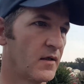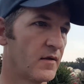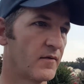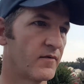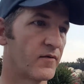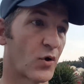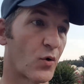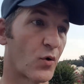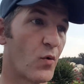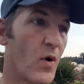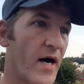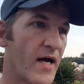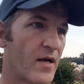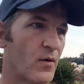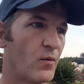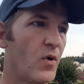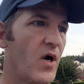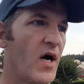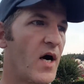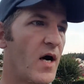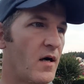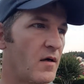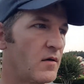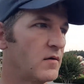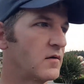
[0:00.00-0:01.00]
for quite a
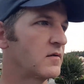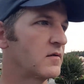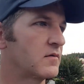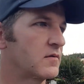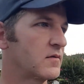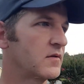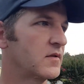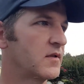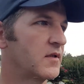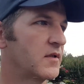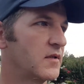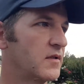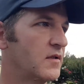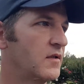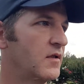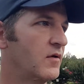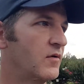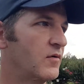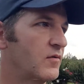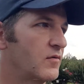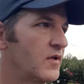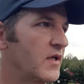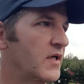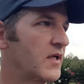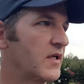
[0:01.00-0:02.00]
while, and, you
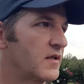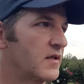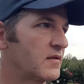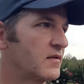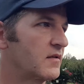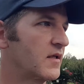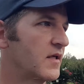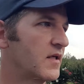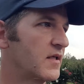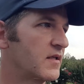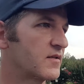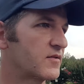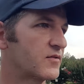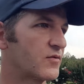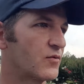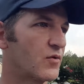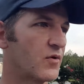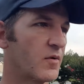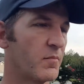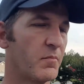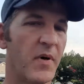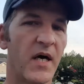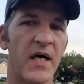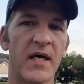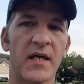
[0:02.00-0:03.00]
know, let it sort
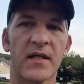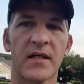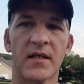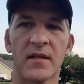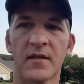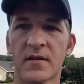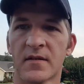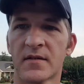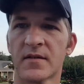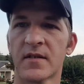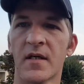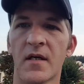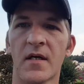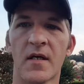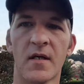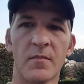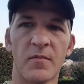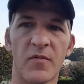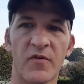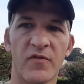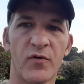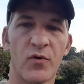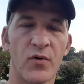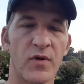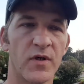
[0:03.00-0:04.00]
of bake in the sun
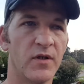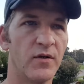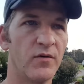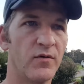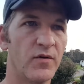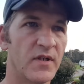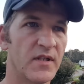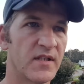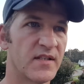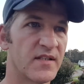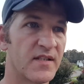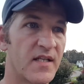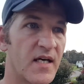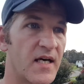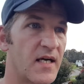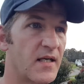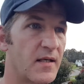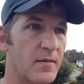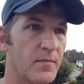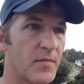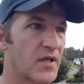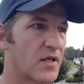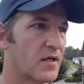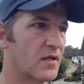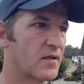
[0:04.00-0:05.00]
before you do any
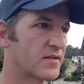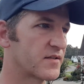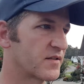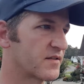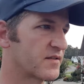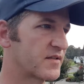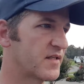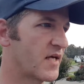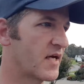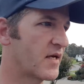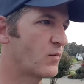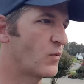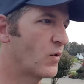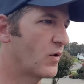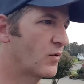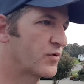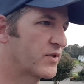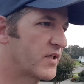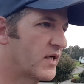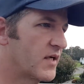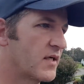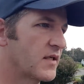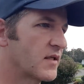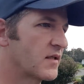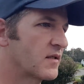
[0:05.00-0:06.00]
staining, because the stain won't
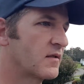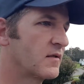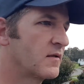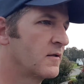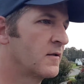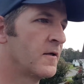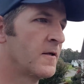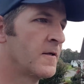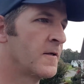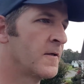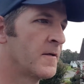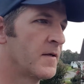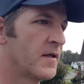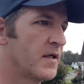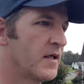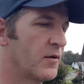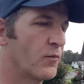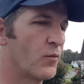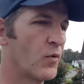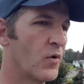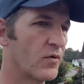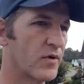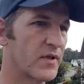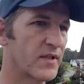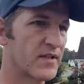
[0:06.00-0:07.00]
take. It
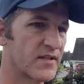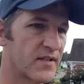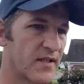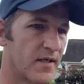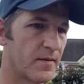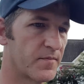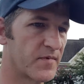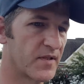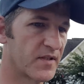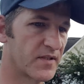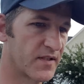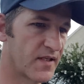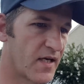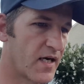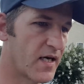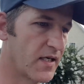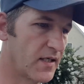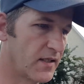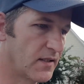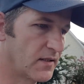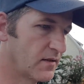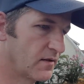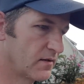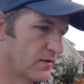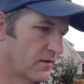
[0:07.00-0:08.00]
won't accept the
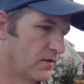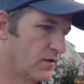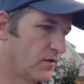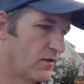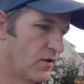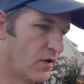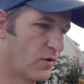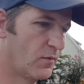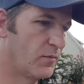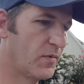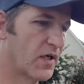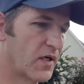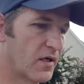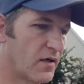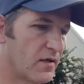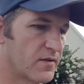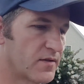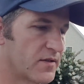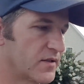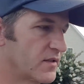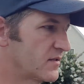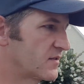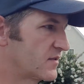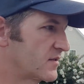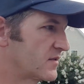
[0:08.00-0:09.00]
stain, you know,
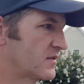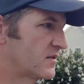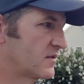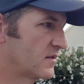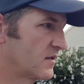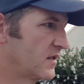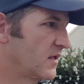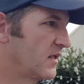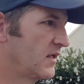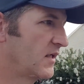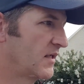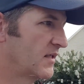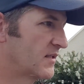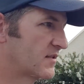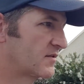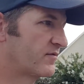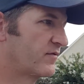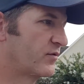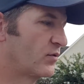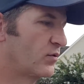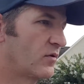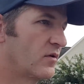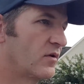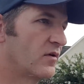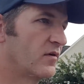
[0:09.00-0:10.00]
because it's
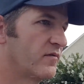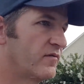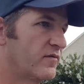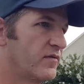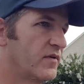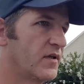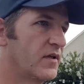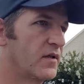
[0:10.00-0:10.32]
full of